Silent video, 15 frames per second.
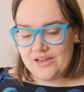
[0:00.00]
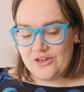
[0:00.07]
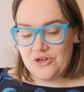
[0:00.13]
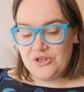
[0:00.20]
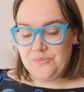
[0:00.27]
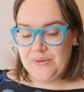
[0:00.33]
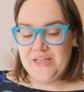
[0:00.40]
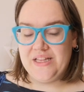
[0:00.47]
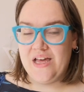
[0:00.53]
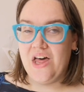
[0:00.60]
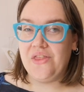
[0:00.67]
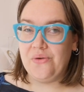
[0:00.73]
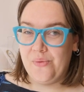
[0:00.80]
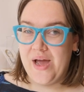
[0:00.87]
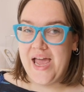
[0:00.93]
could be the
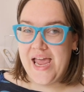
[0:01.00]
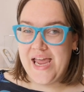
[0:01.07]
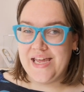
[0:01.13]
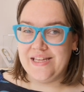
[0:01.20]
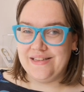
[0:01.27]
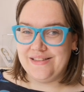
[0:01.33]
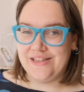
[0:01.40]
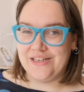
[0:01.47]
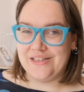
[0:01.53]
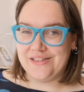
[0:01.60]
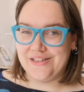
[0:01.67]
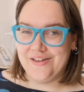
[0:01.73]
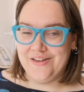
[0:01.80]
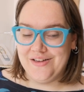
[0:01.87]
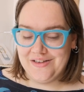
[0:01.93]
other way
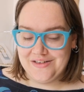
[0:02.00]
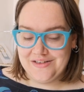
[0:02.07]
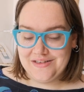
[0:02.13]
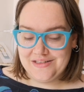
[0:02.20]
that